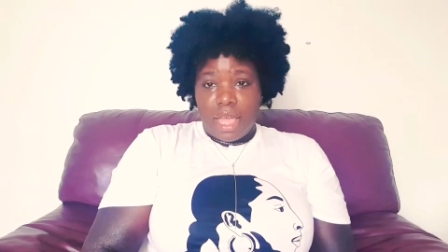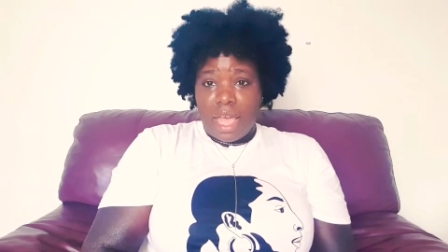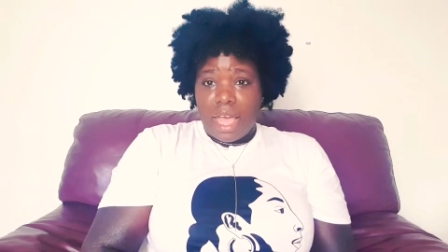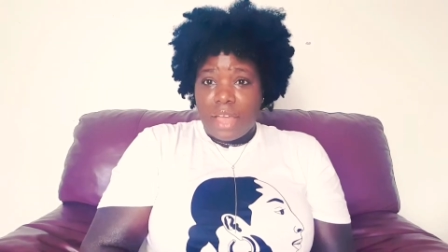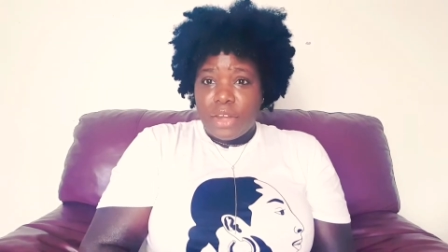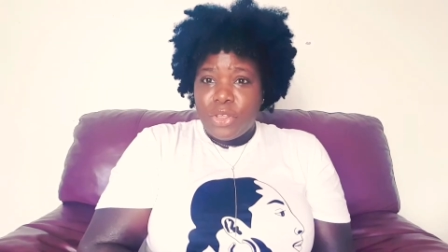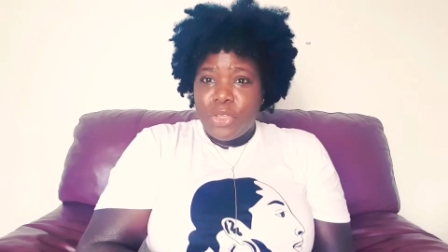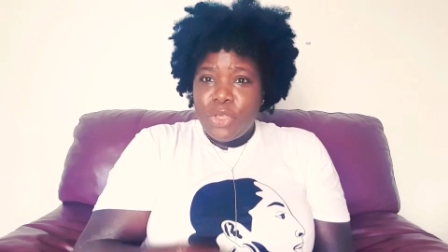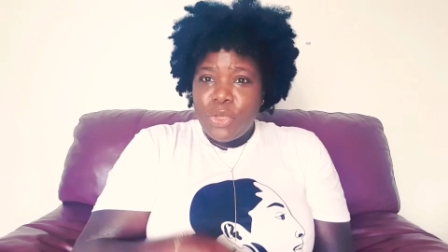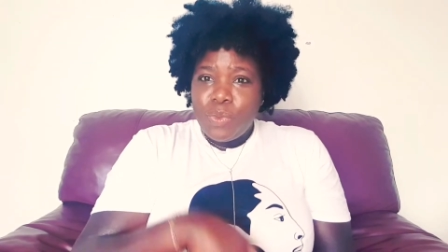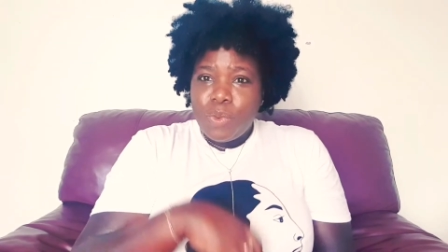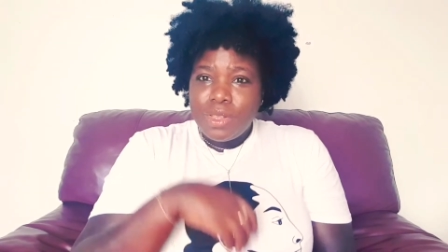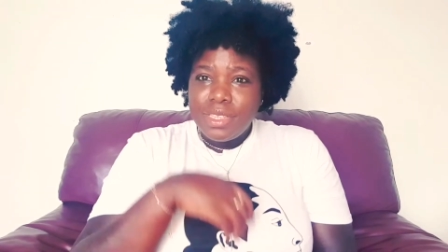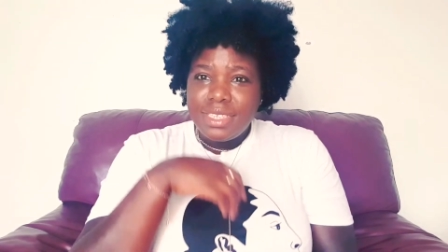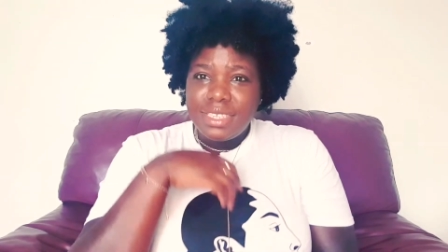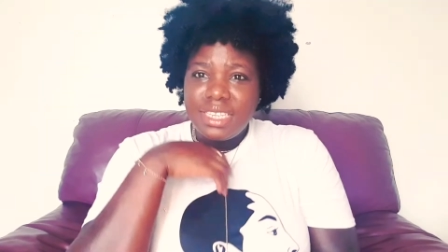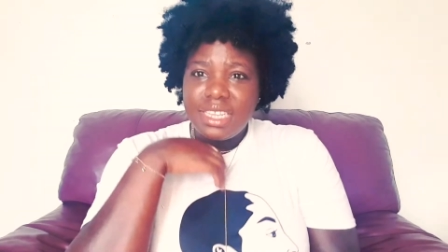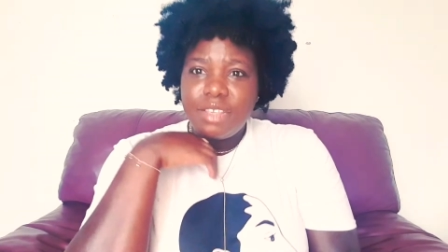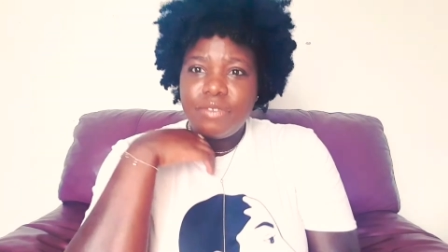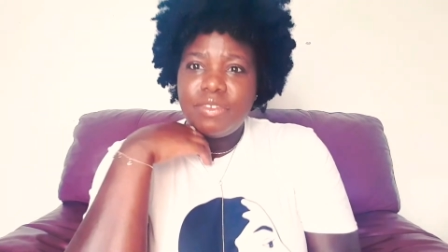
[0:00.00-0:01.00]
And who
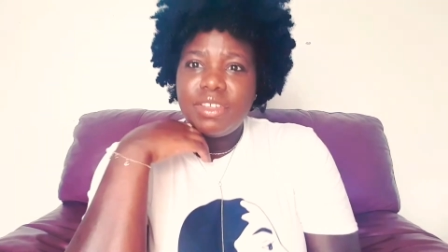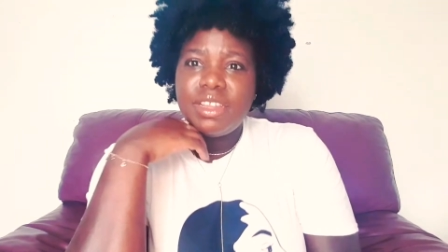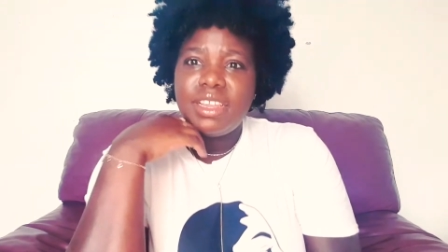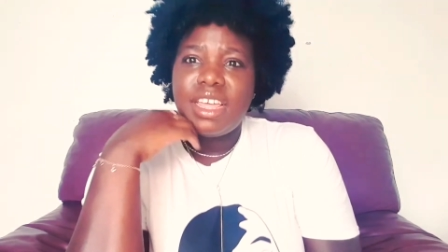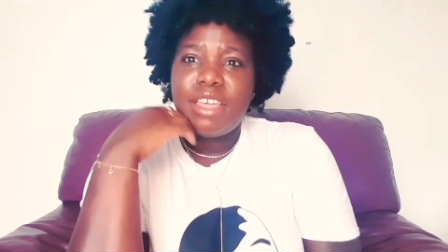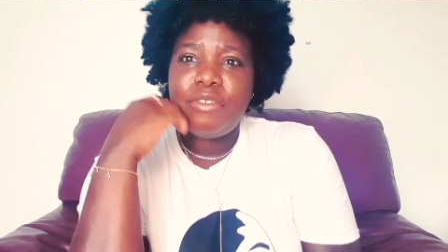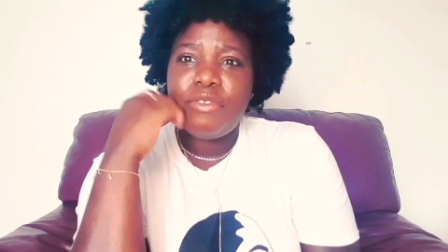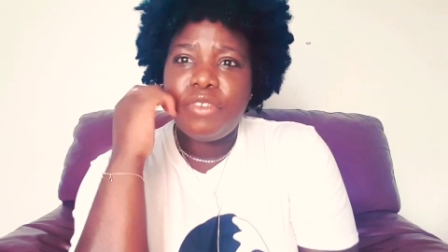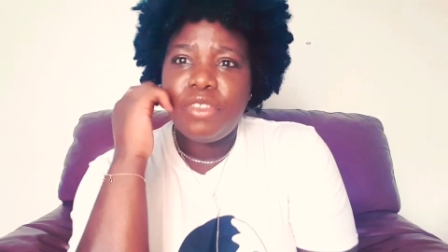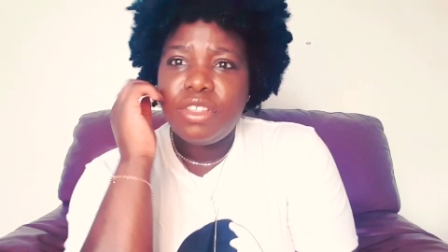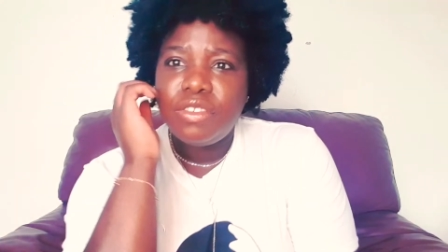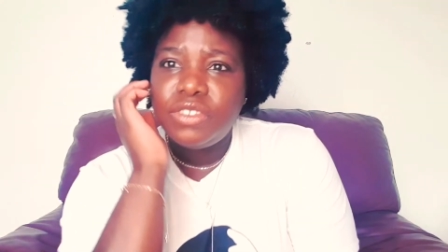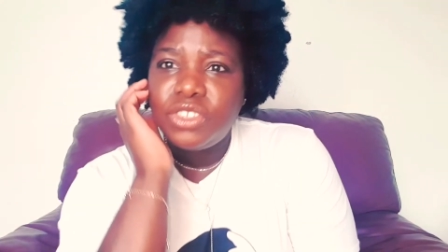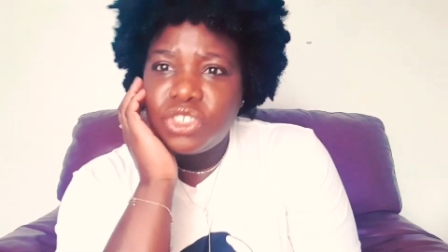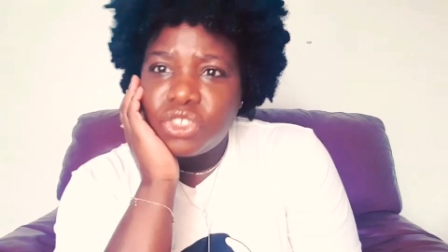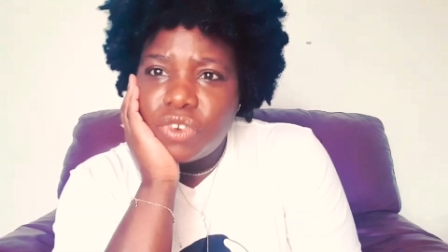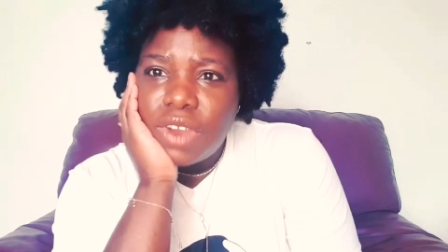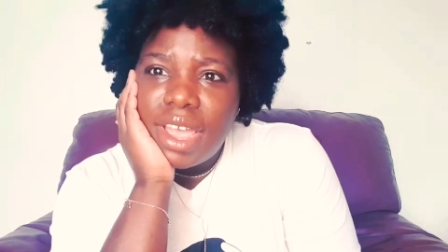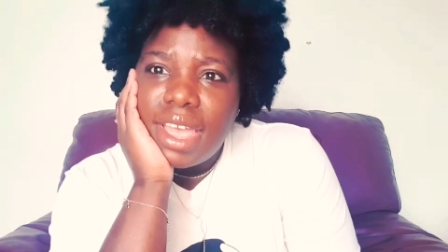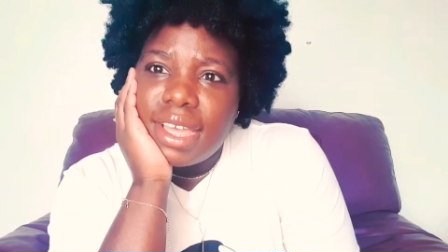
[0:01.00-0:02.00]
wants to live a life full of
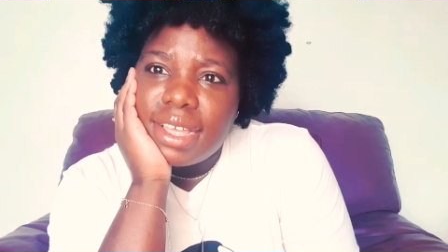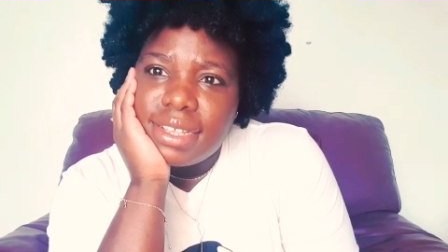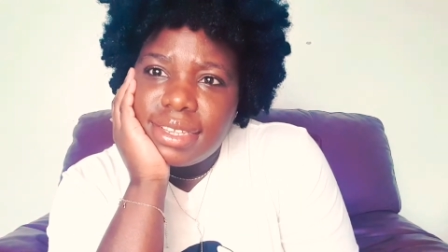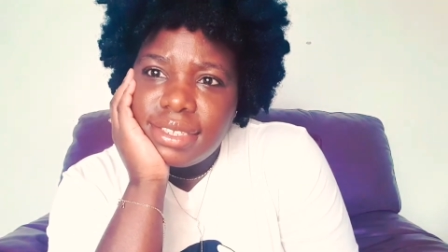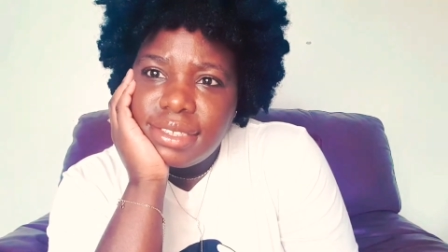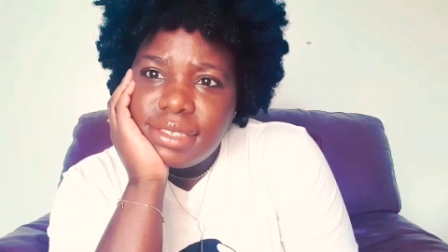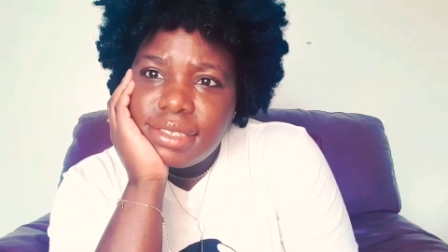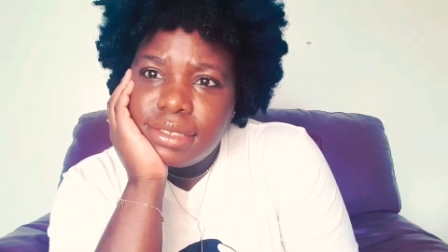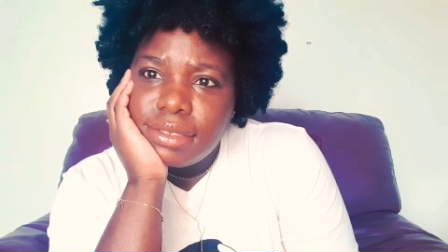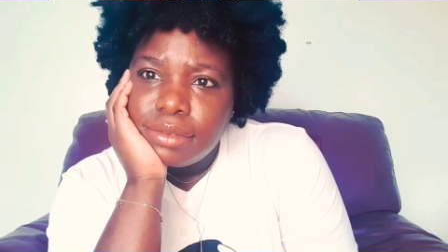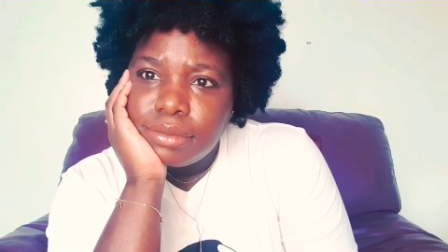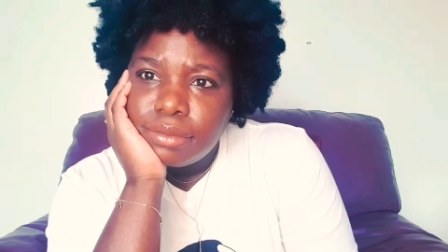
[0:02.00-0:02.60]
stress?